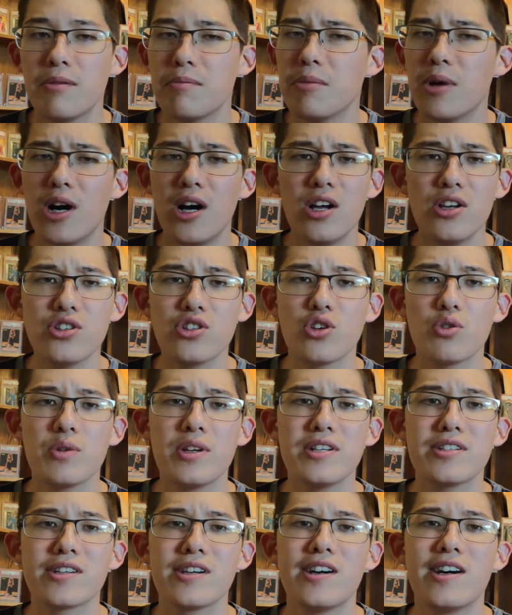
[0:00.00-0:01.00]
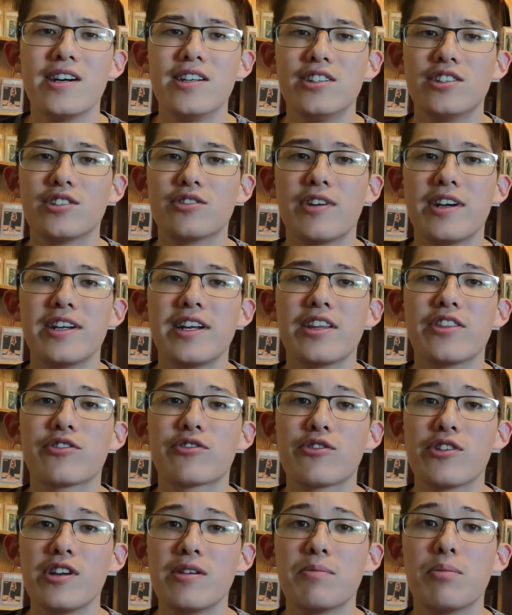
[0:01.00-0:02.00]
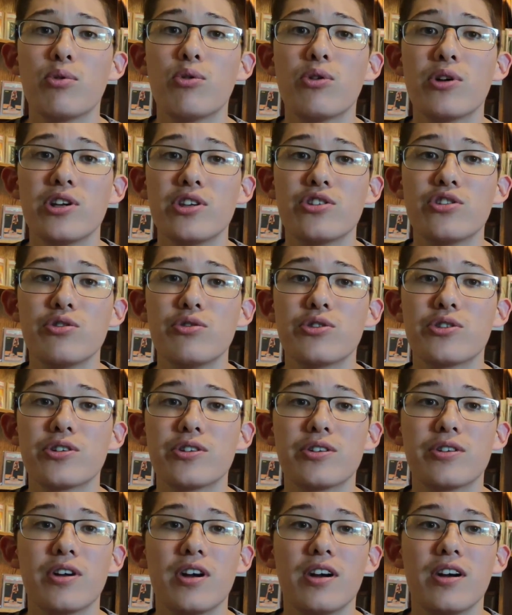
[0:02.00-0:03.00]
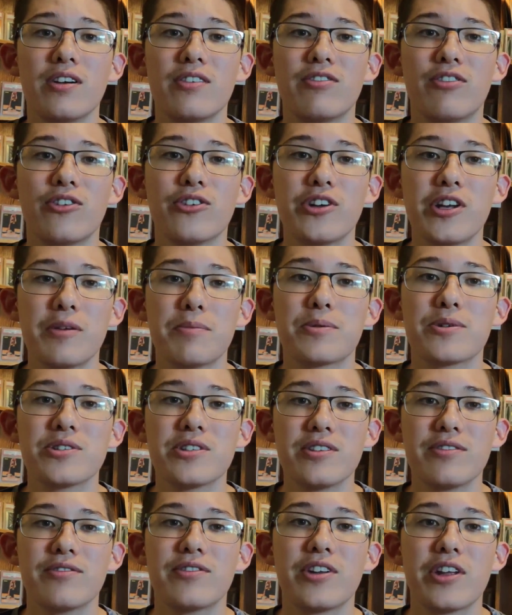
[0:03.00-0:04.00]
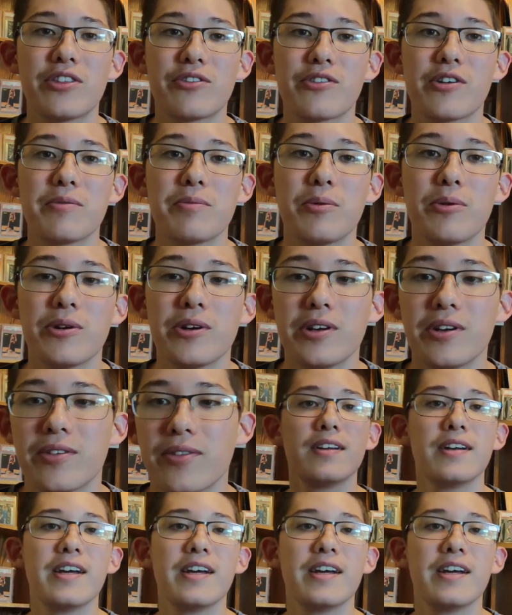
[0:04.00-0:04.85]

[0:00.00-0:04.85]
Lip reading: but also he's an underrated three-point shooter, 40% from the three-point.